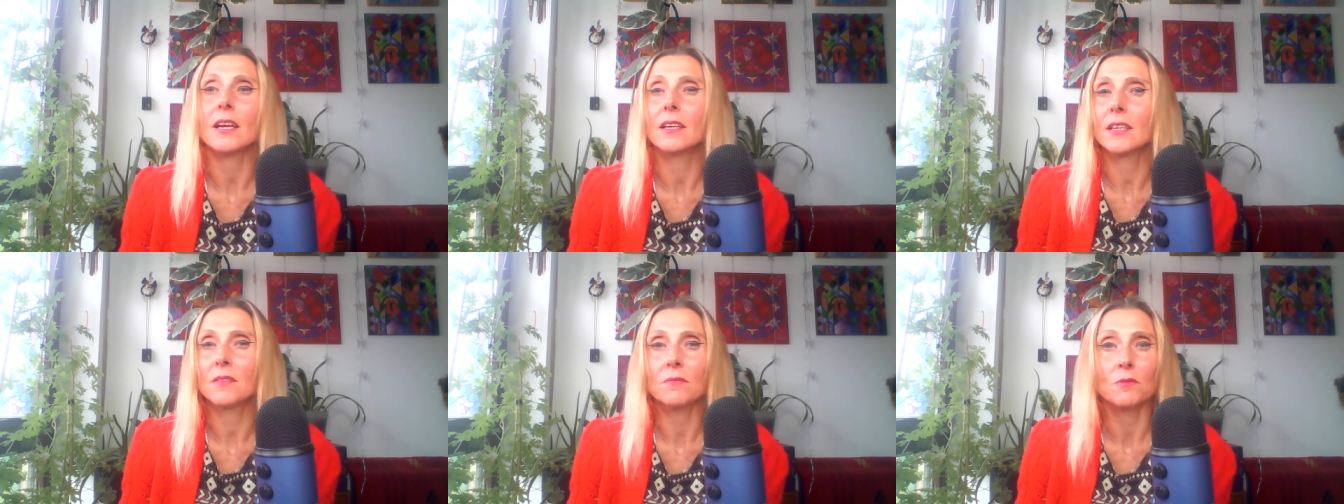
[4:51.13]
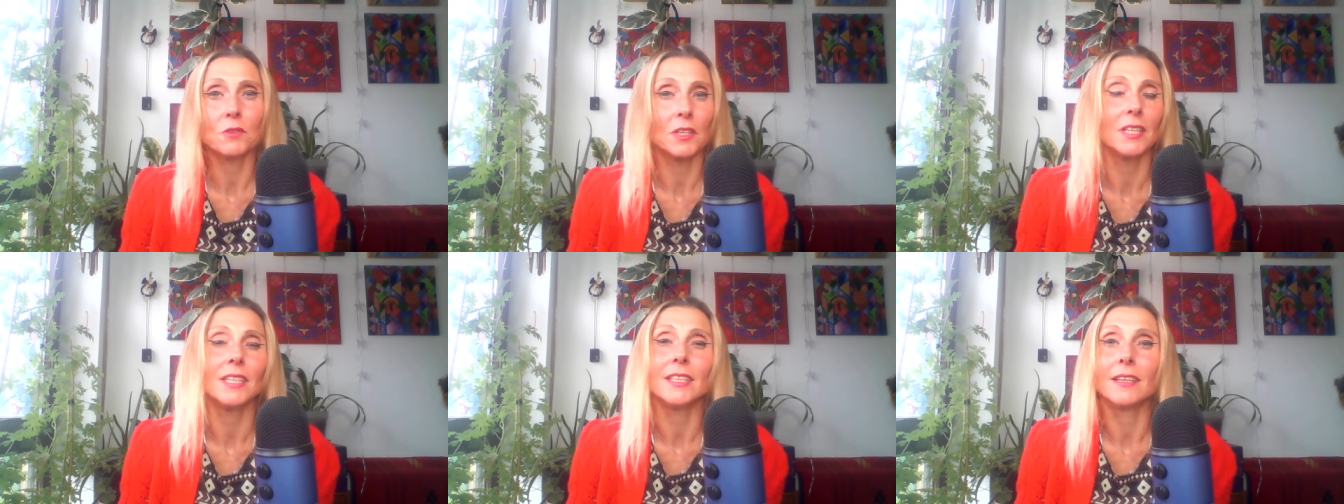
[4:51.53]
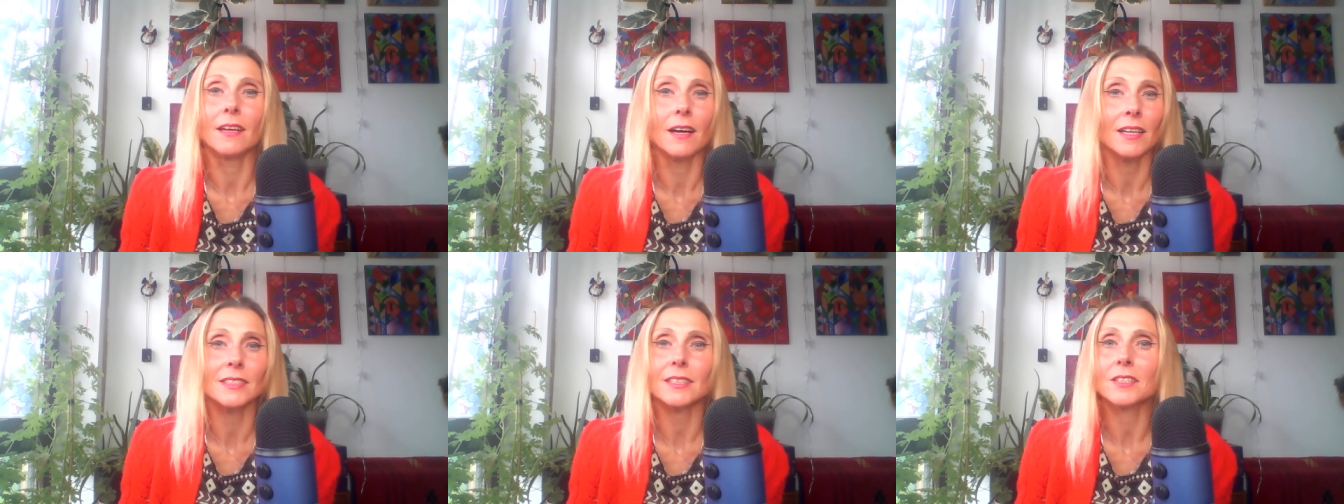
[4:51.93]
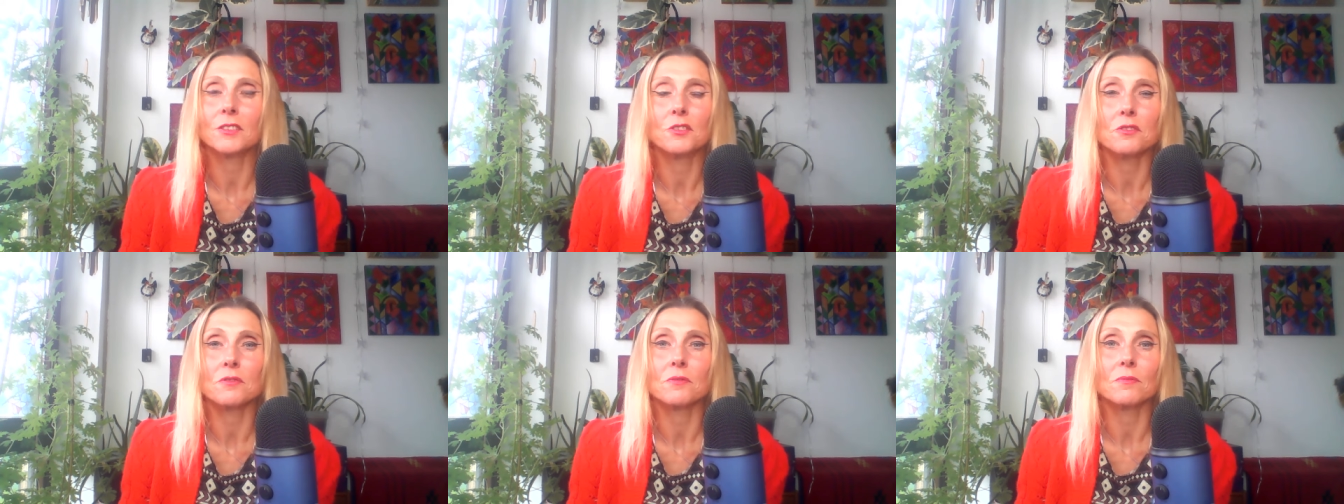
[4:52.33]
I am really not a
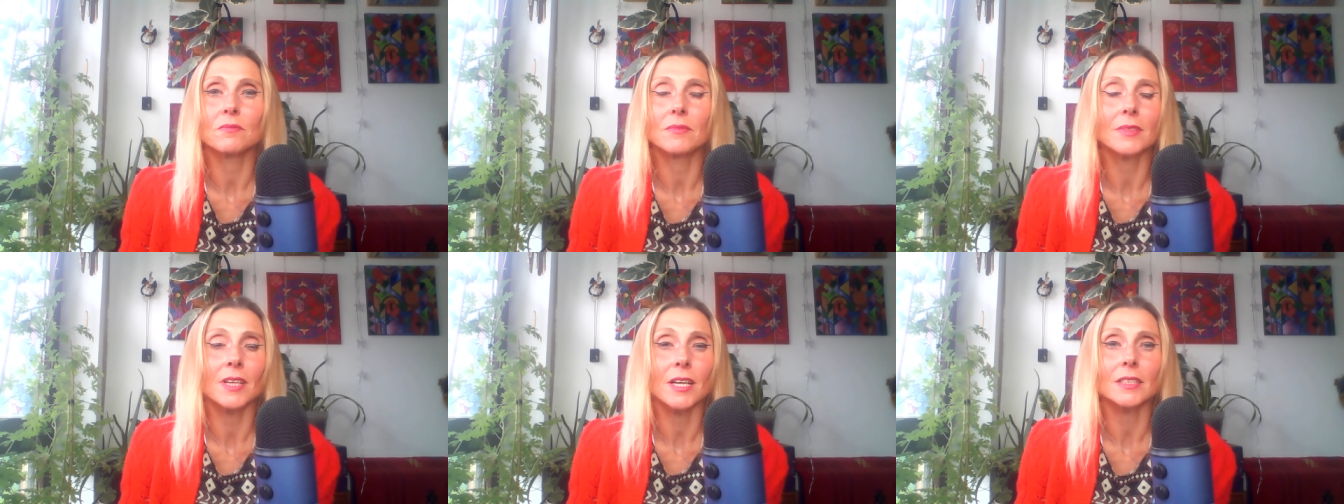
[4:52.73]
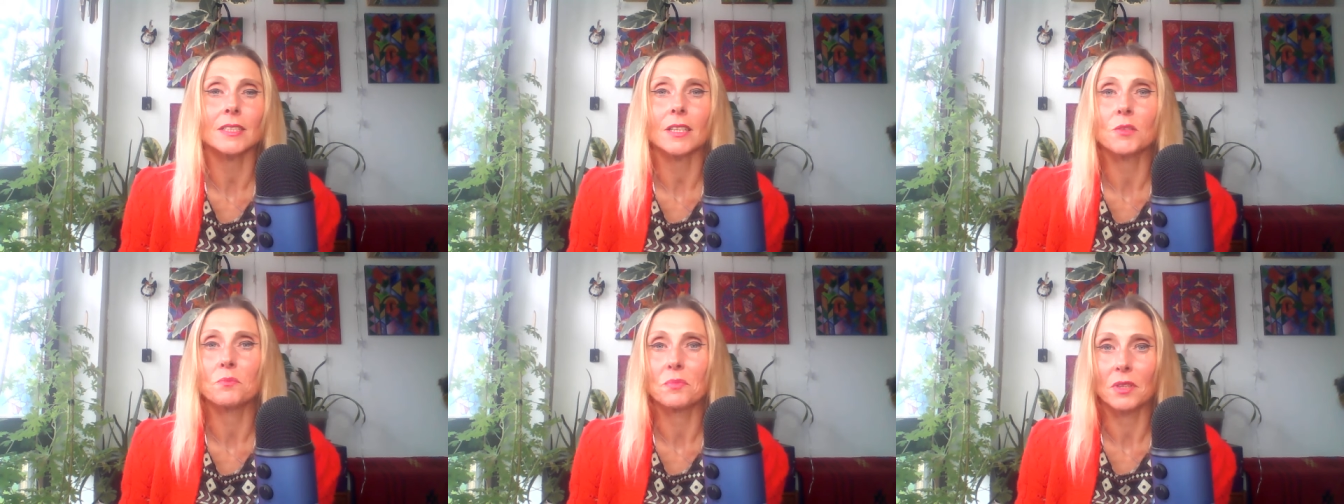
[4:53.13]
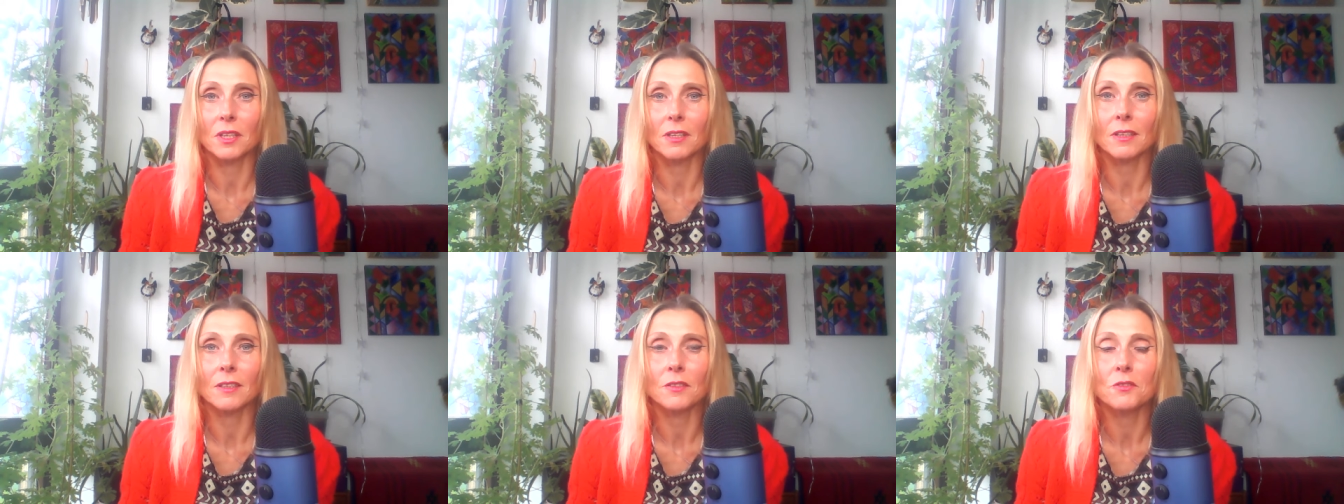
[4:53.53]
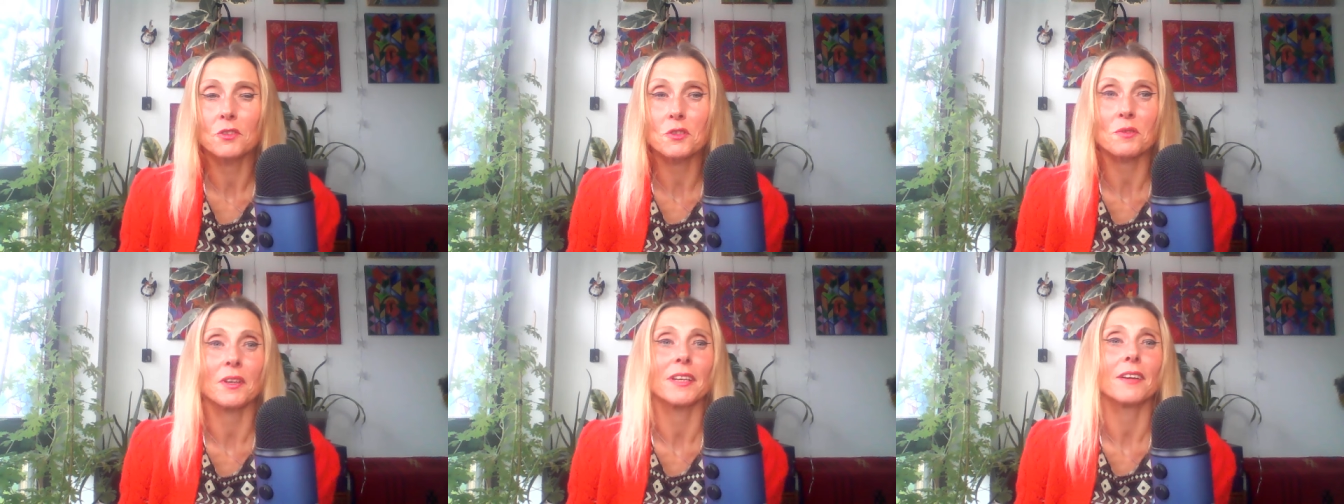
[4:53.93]
not a beer
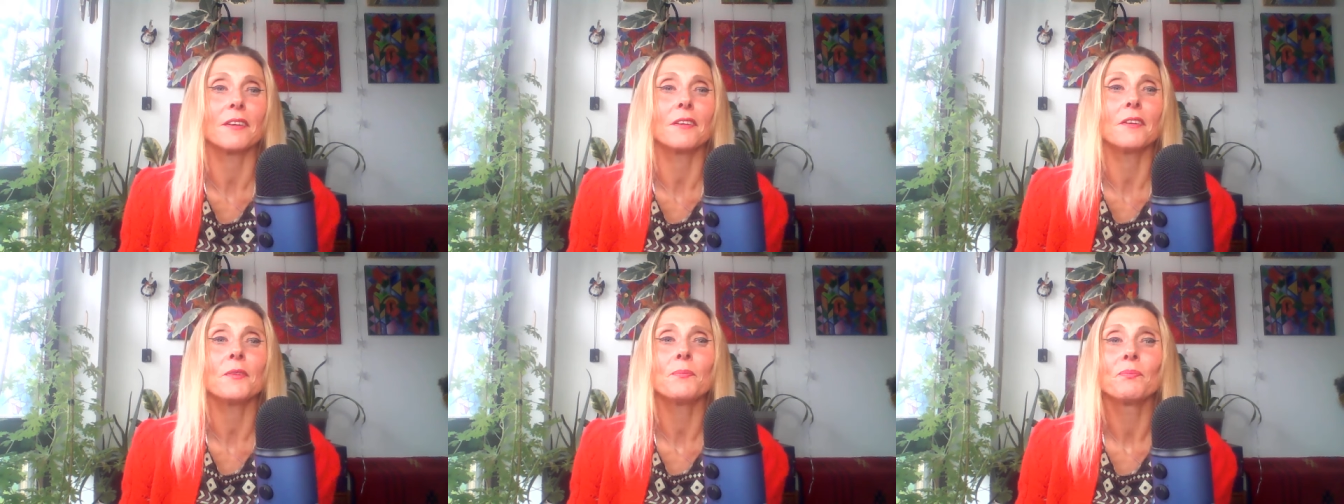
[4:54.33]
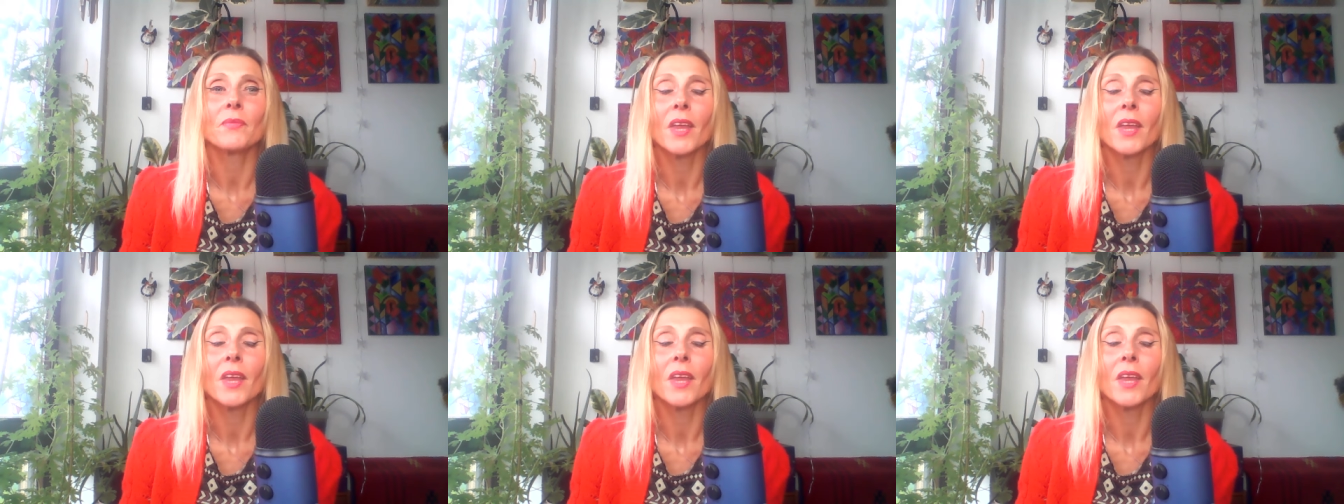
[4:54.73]
drinker.